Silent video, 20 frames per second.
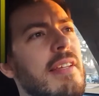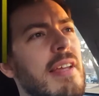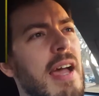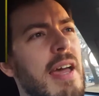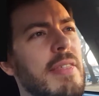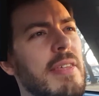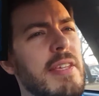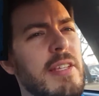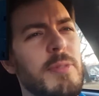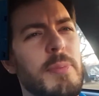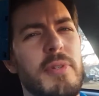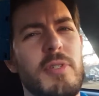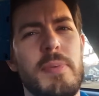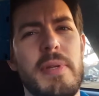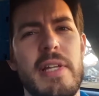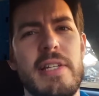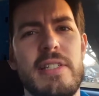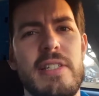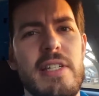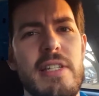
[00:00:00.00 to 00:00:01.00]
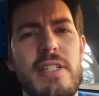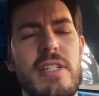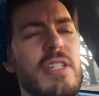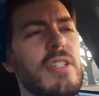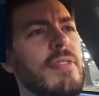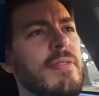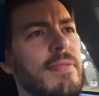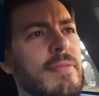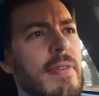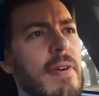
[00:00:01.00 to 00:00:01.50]
I think he's supposed to be like
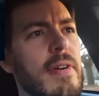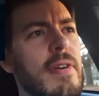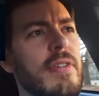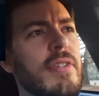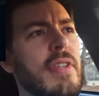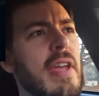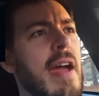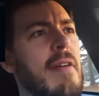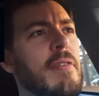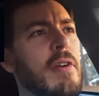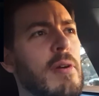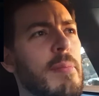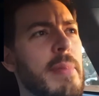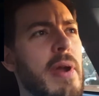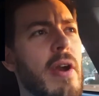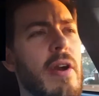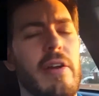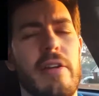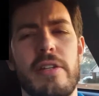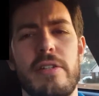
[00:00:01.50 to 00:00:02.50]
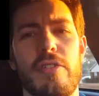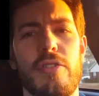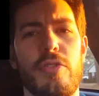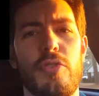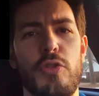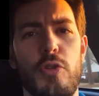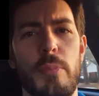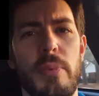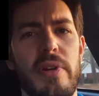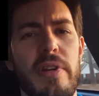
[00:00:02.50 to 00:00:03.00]
DC's first African-American
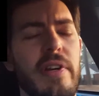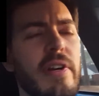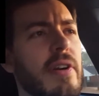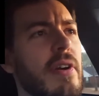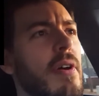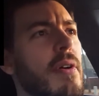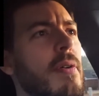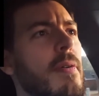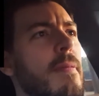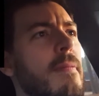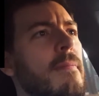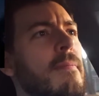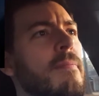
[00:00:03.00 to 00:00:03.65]
superhero,